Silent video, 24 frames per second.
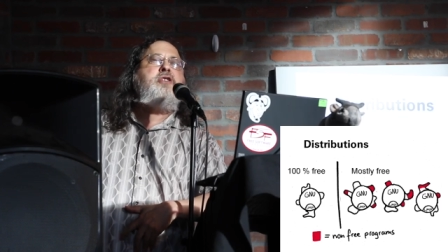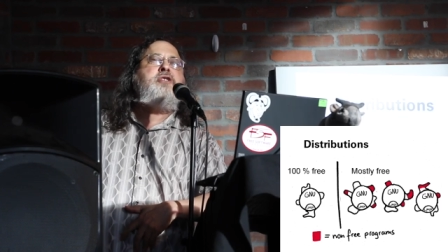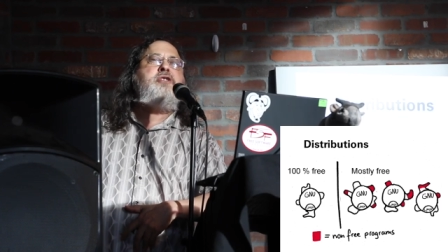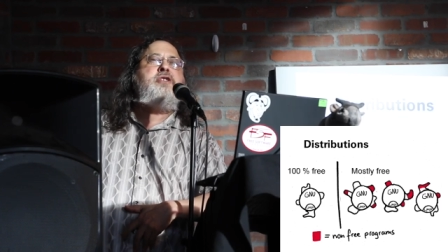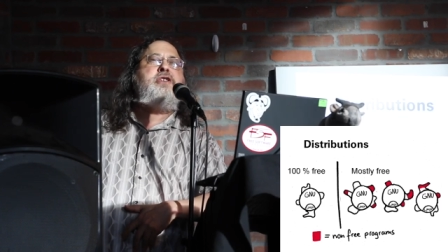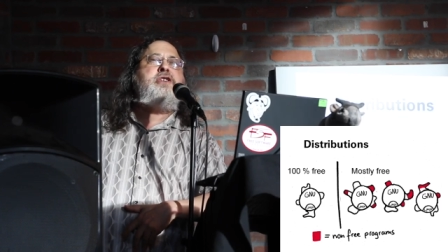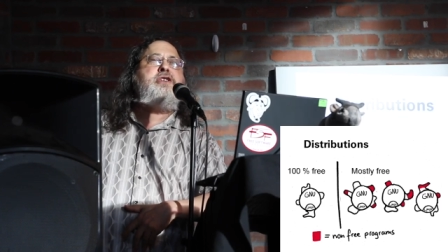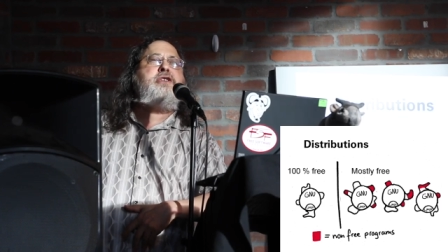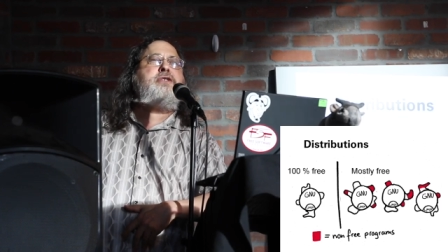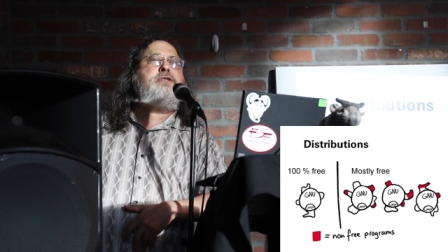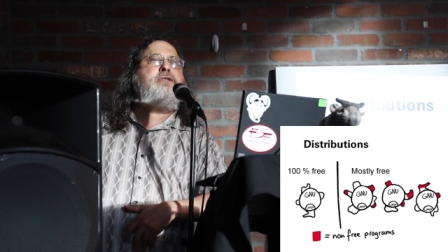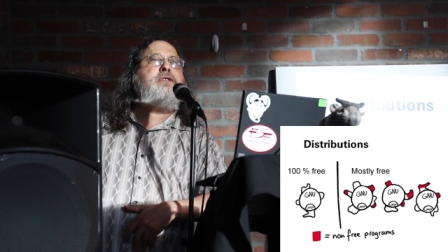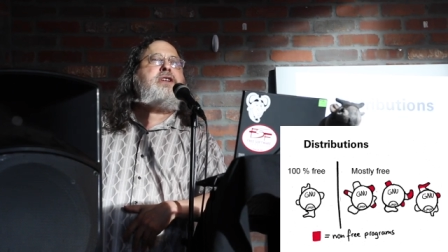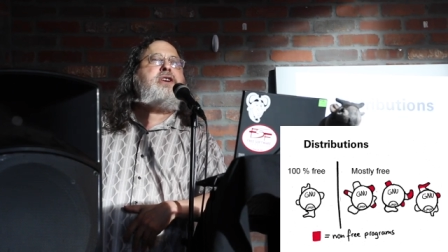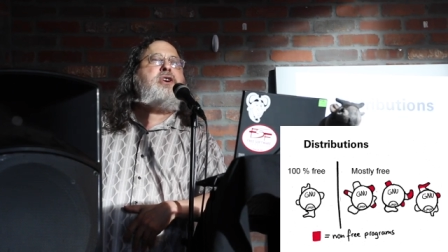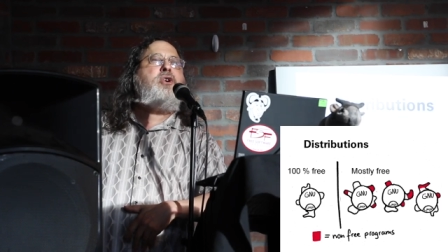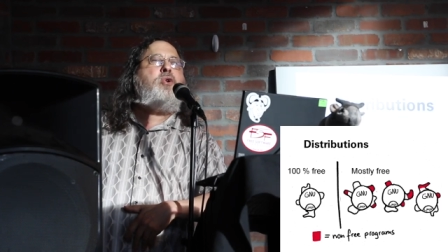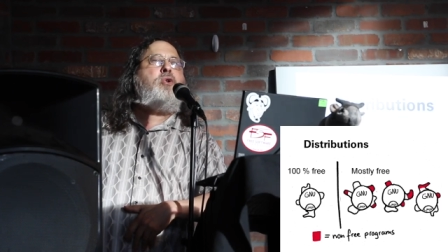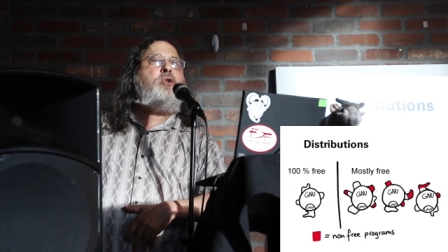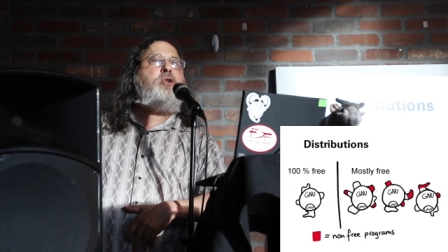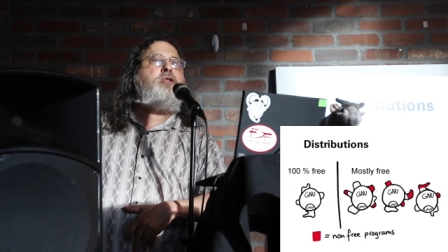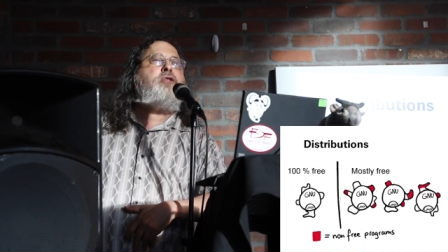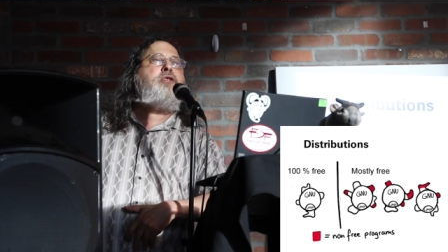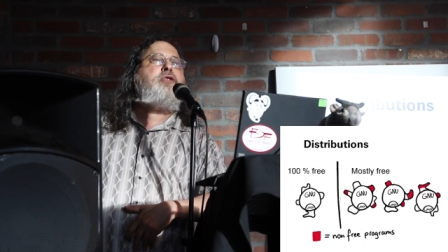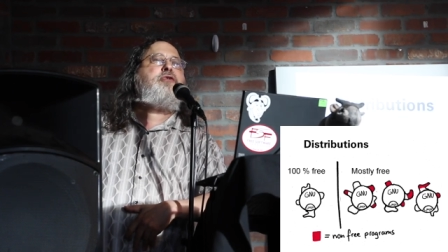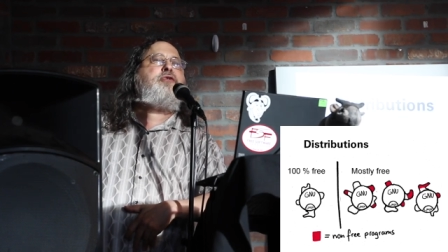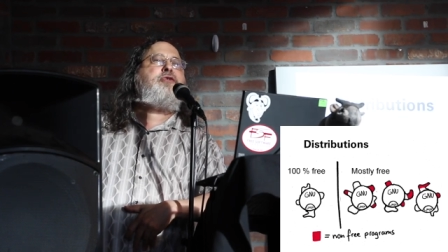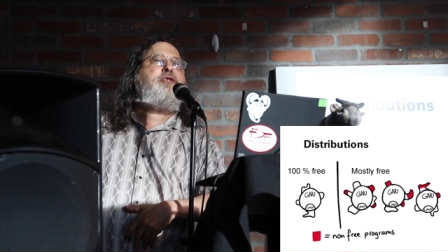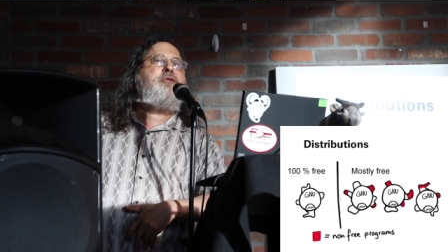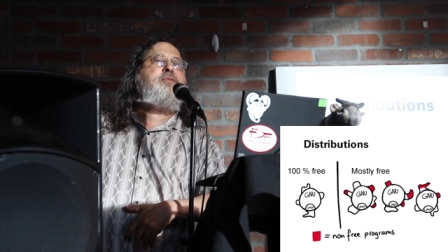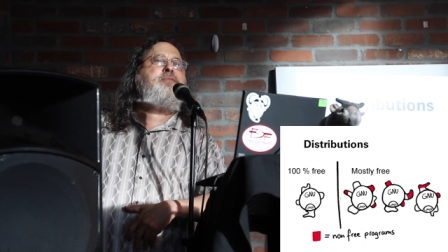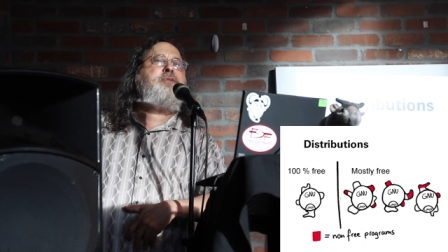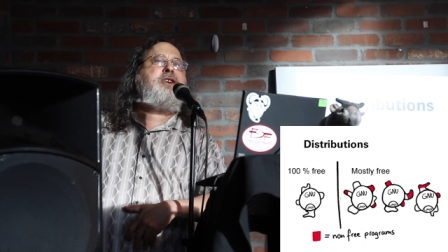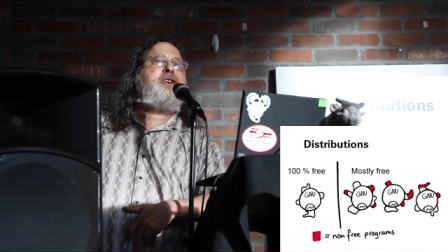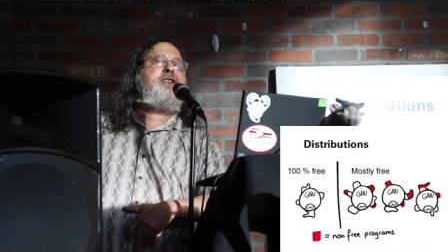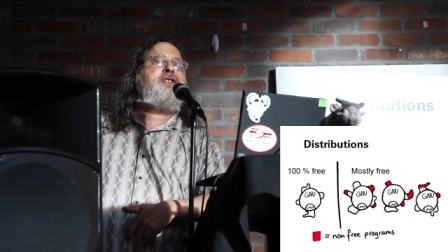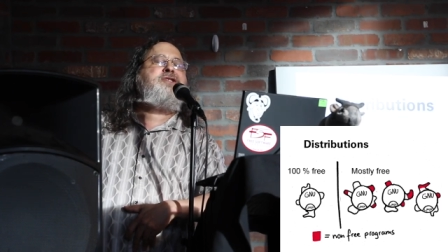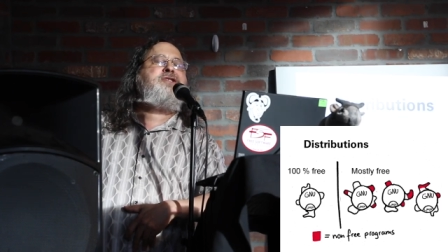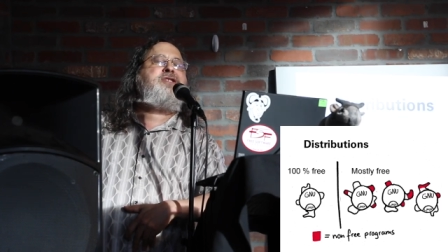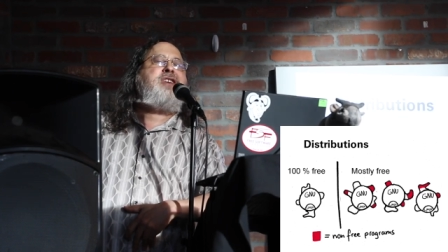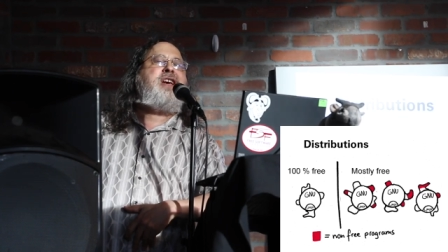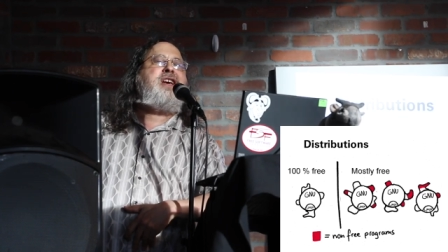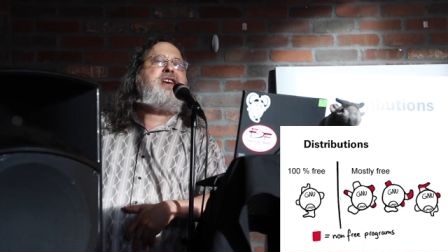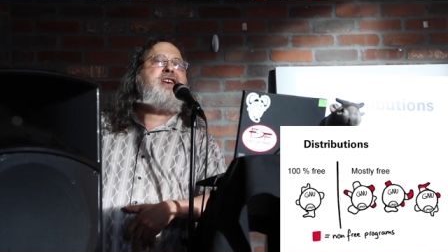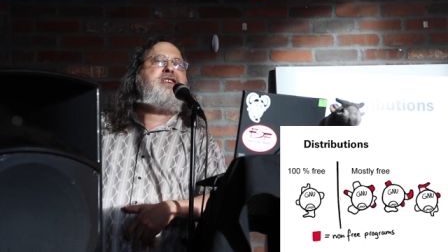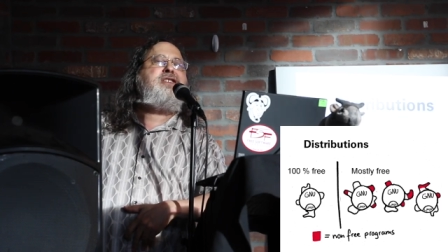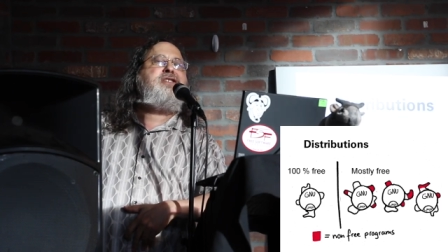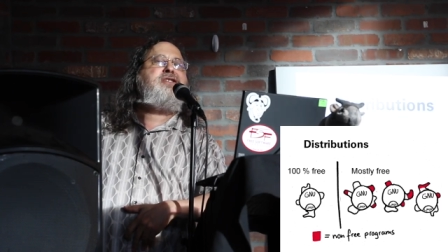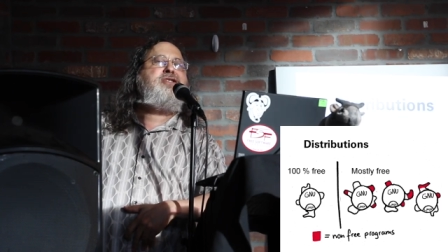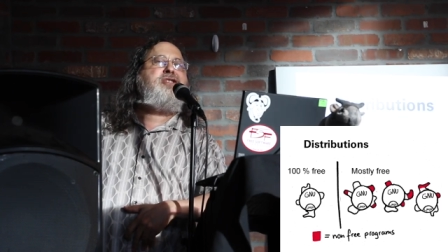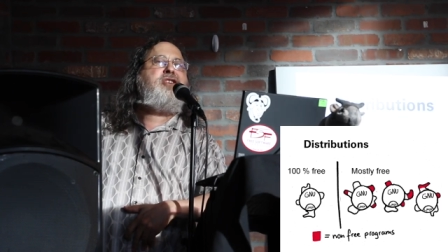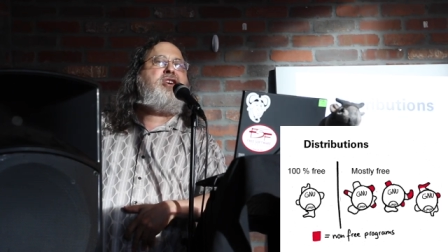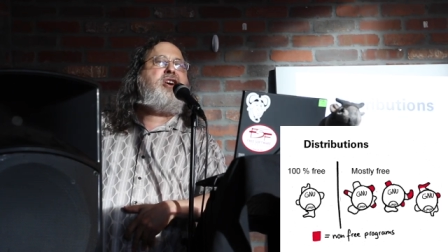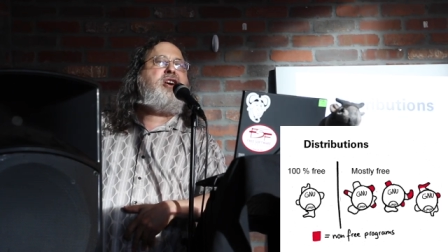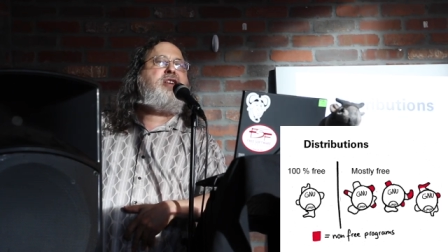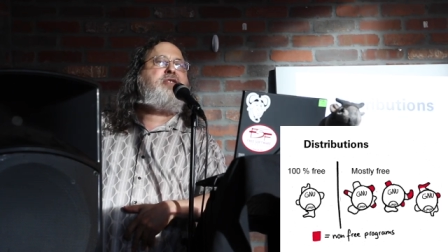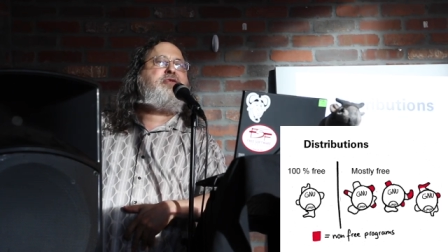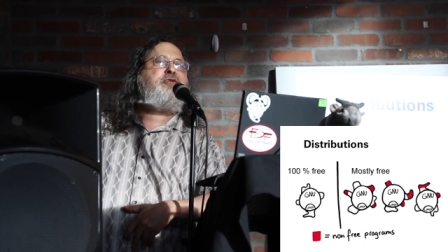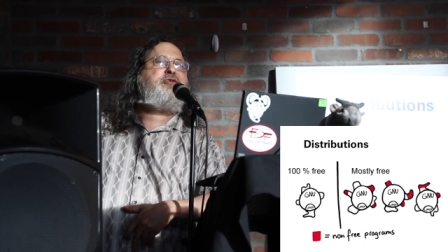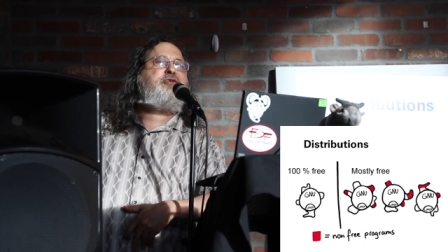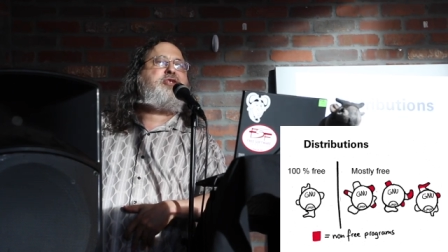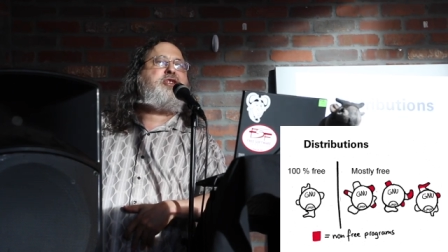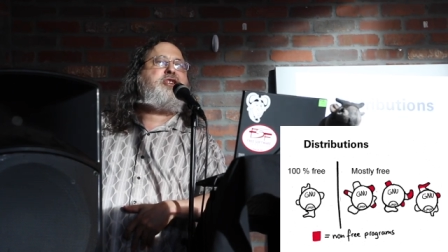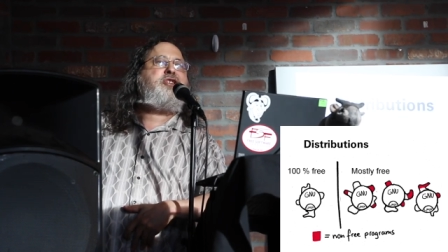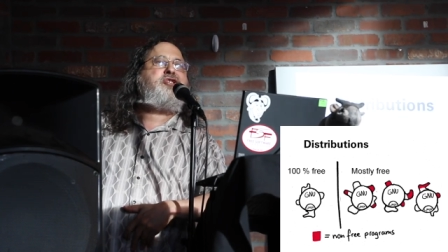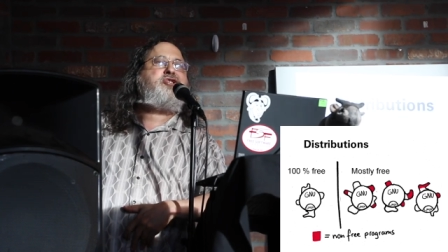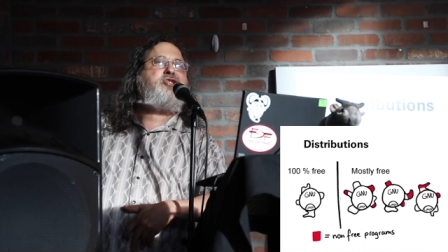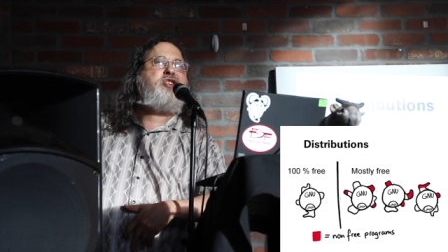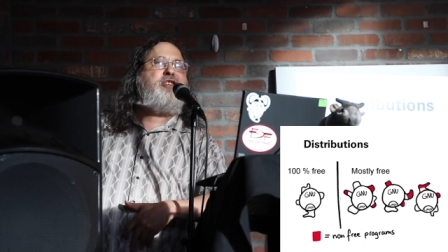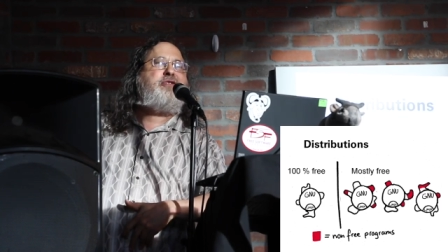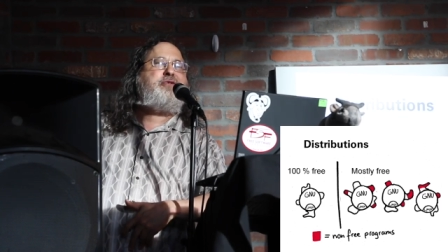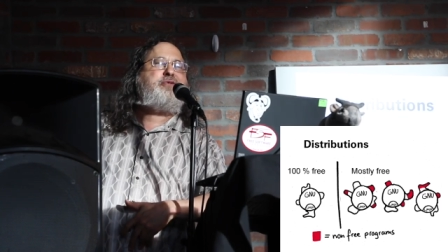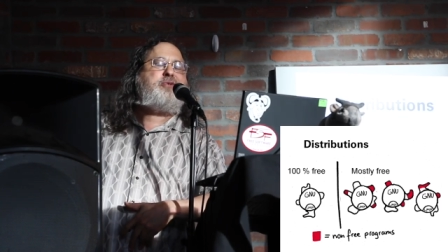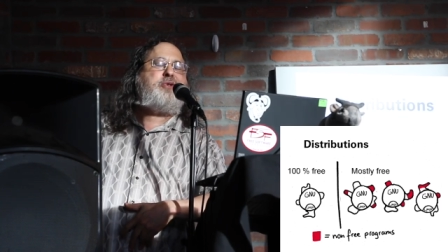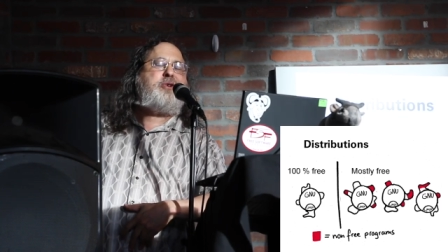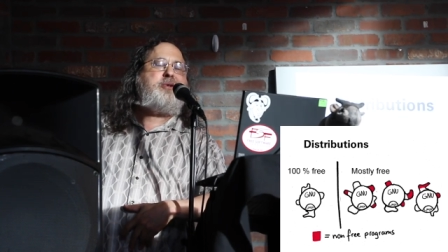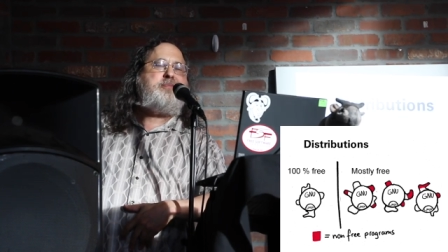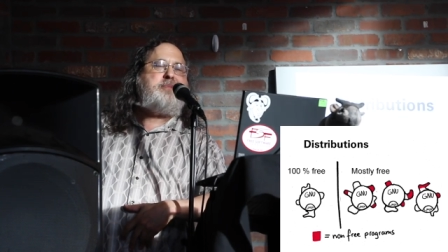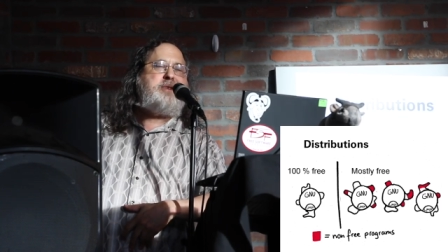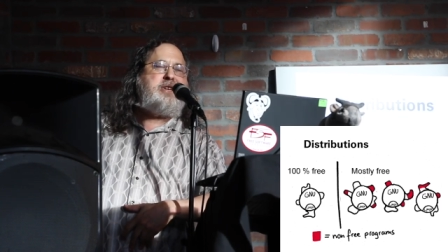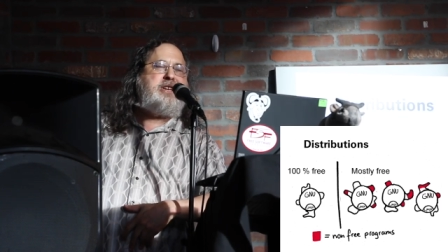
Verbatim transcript: Nearly all of them contain non free software,